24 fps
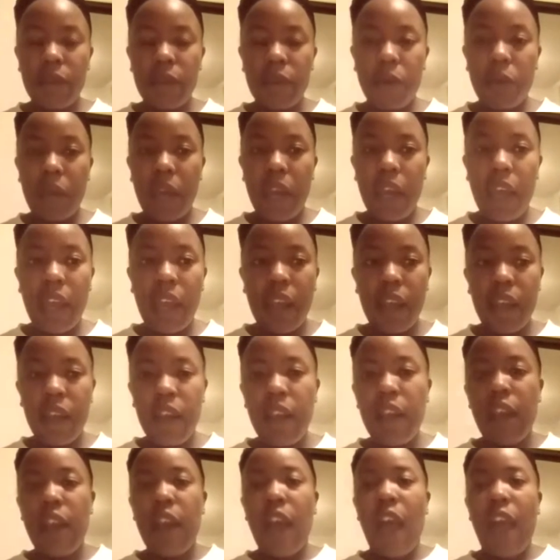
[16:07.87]
Okay,
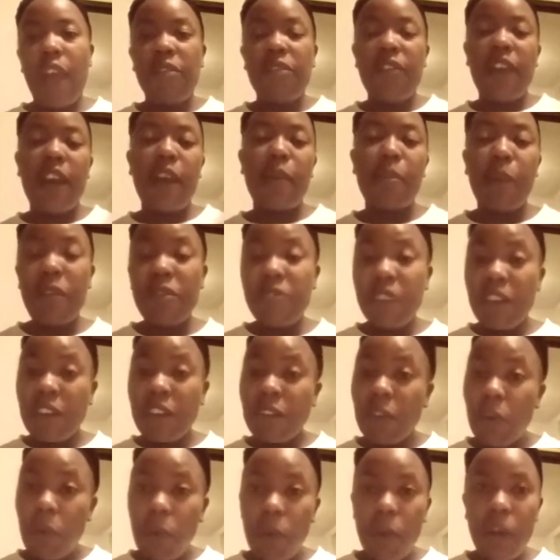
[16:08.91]
I find my
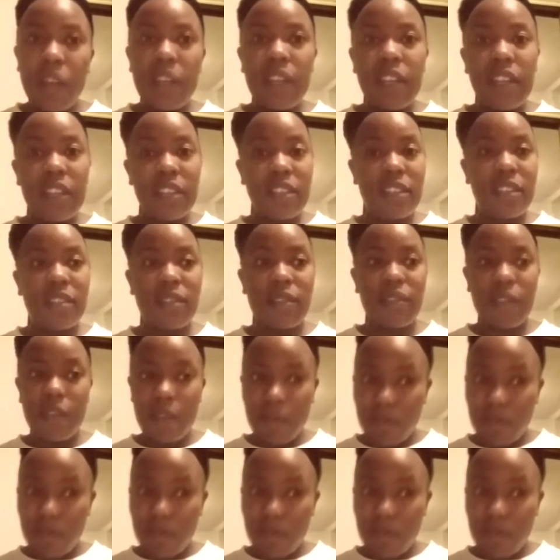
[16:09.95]
favorite one is